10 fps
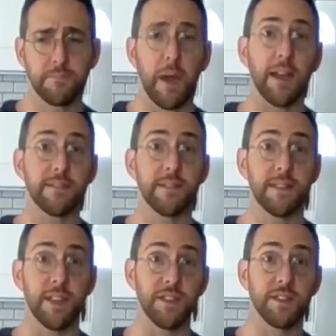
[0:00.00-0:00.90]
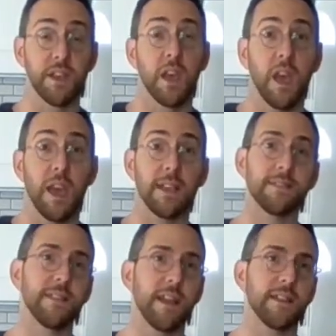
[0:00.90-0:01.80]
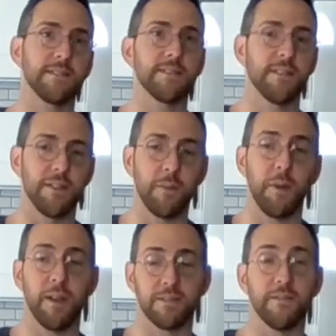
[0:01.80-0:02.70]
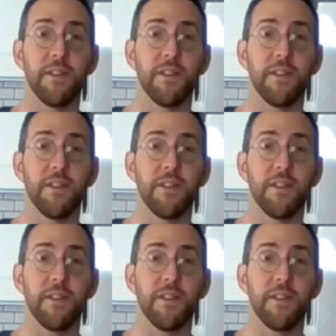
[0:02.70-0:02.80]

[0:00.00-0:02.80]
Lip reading: pasta dish. It's not necessarily pasta.